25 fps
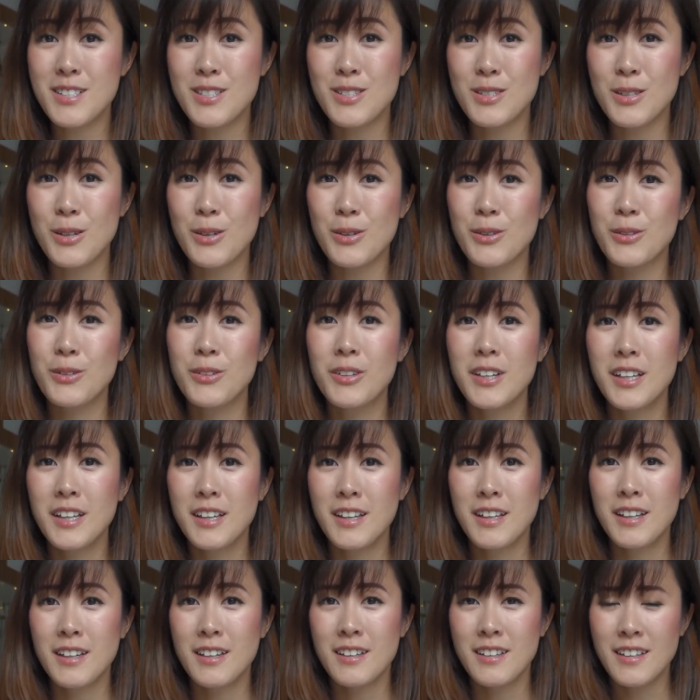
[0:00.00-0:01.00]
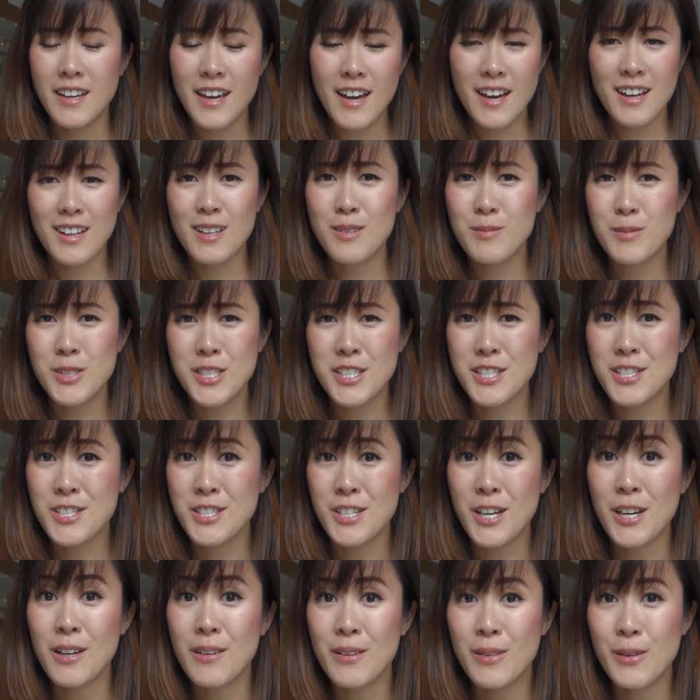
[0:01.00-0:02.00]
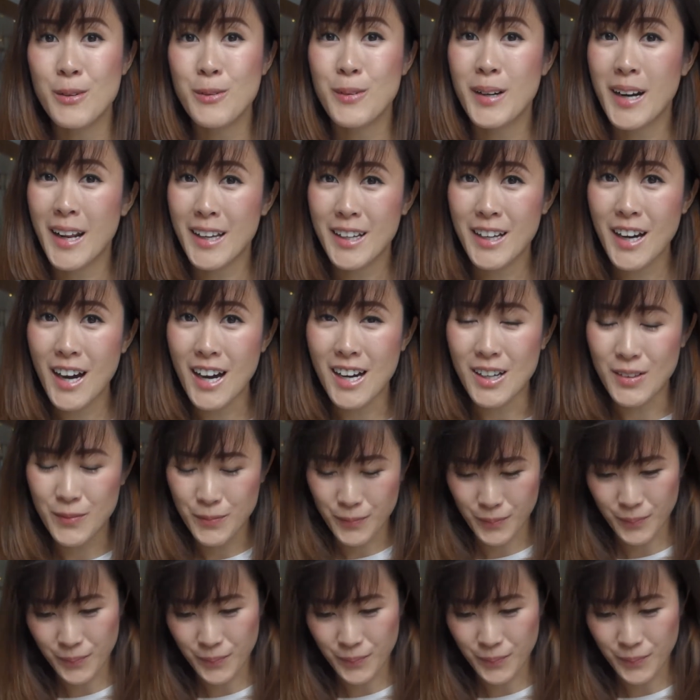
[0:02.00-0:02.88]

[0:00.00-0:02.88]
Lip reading: So yeah, let me just share with you what I got.